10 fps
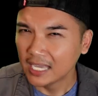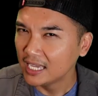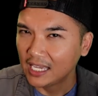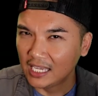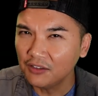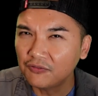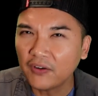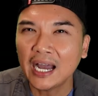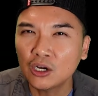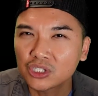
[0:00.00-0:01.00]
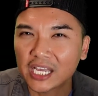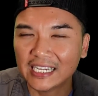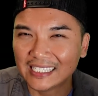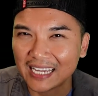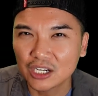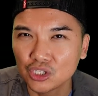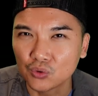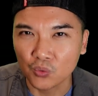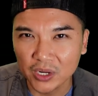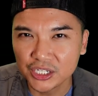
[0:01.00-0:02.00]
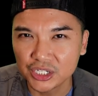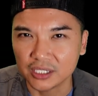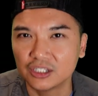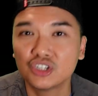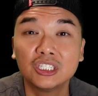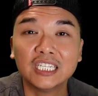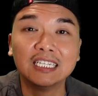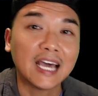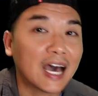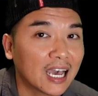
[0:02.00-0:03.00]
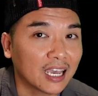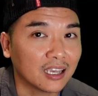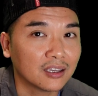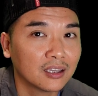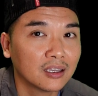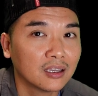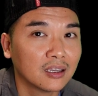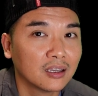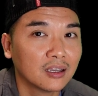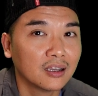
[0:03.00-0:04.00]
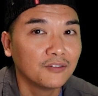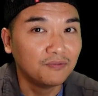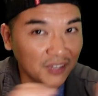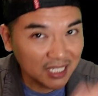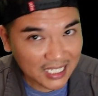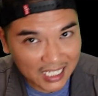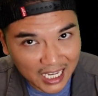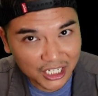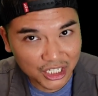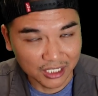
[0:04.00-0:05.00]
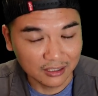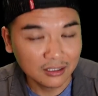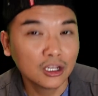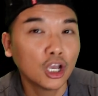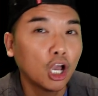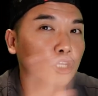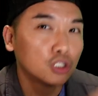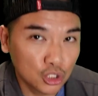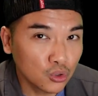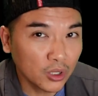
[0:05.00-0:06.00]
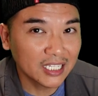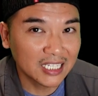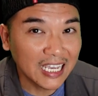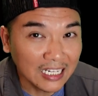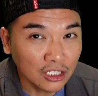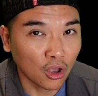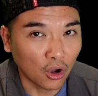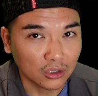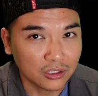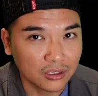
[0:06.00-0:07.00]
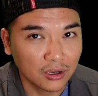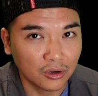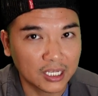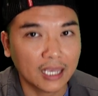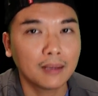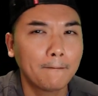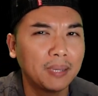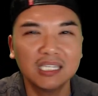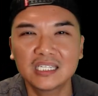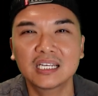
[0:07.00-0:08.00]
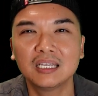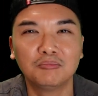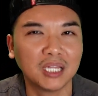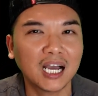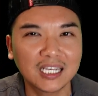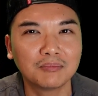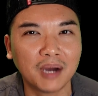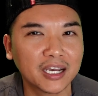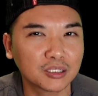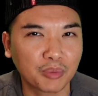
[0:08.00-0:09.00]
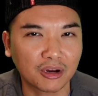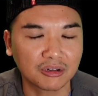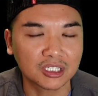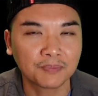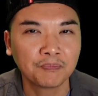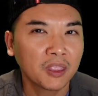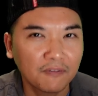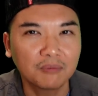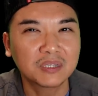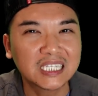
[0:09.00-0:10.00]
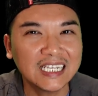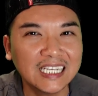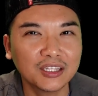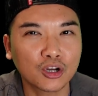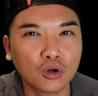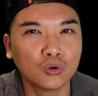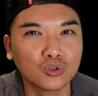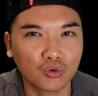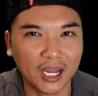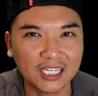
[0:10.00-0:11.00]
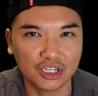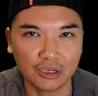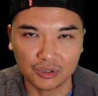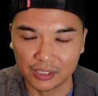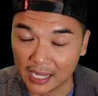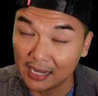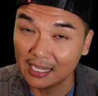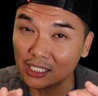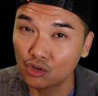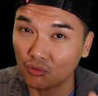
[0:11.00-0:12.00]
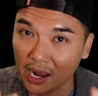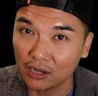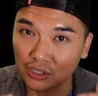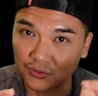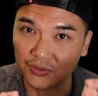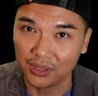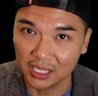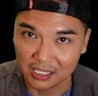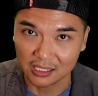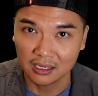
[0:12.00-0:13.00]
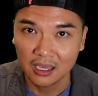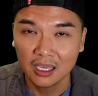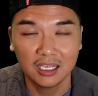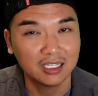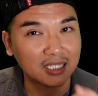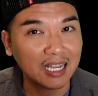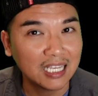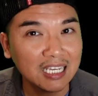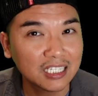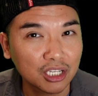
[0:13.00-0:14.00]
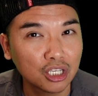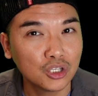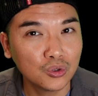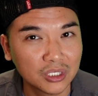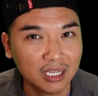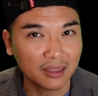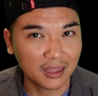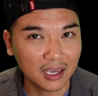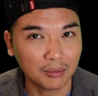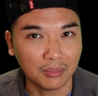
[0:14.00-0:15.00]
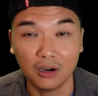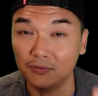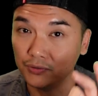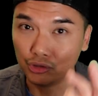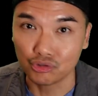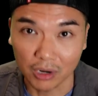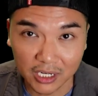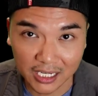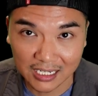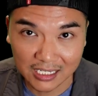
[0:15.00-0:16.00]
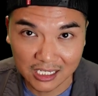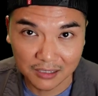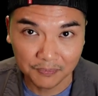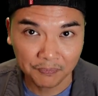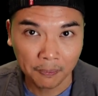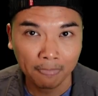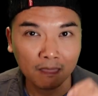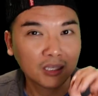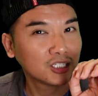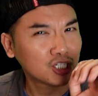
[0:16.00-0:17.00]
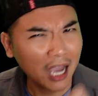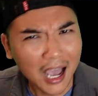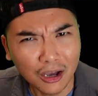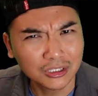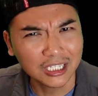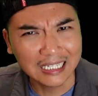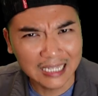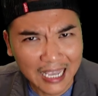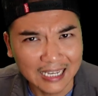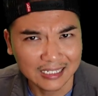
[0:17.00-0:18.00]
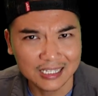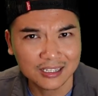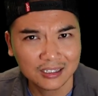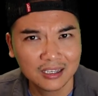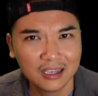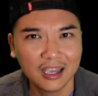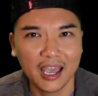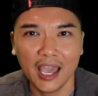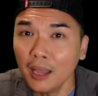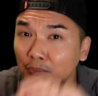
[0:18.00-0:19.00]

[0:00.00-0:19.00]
He files a declaration to deny visitation to his in-laws, okay? Basically blocking Maya's parents from seeing their own grandchildren. And his grounds for this is that he is accusing them of drunkenness, child neglect, and